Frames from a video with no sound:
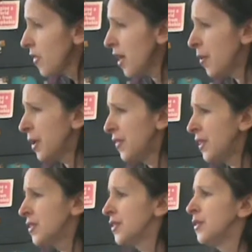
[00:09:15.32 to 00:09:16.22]
I
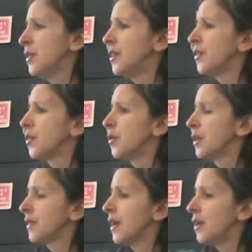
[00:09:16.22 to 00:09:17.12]
think too, the
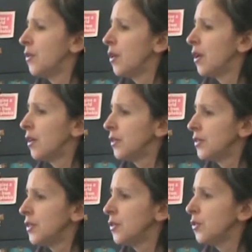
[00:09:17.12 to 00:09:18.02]
work that you all
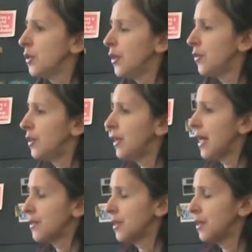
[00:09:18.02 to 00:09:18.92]
do, even
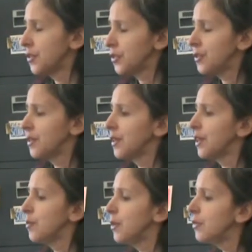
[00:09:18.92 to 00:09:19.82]
as clinicians in the
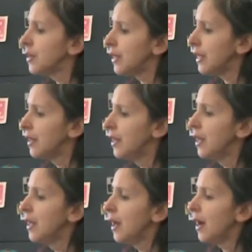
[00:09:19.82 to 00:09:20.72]
community,
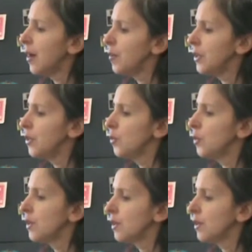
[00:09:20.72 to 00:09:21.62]
you
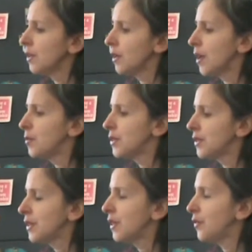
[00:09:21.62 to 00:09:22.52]
will come to
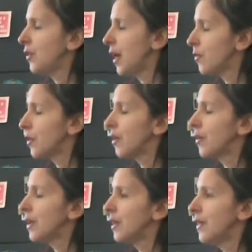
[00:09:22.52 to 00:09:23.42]
see, if you haven't
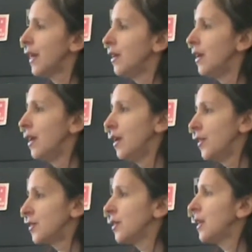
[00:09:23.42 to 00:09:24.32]
already, that
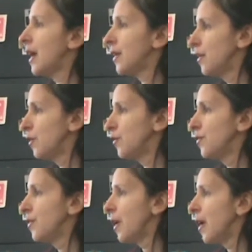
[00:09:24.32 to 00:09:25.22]
there's a lot of
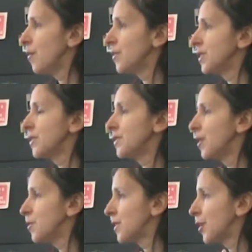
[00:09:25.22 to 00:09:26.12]

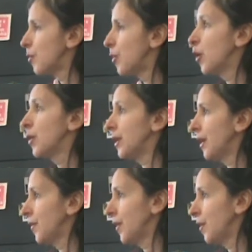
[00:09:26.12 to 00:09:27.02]
systems that are broken
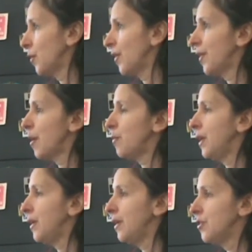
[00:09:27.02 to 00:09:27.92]
out there, whether that
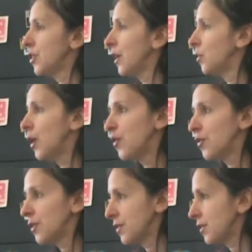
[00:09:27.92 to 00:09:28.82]
be child
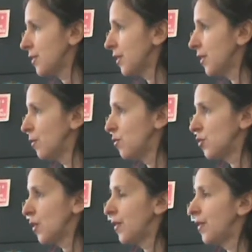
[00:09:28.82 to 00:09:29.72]
welfare
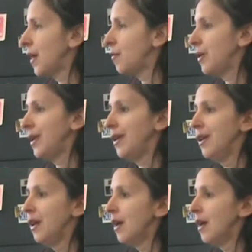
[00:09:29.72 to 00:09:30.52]
systems, whether that be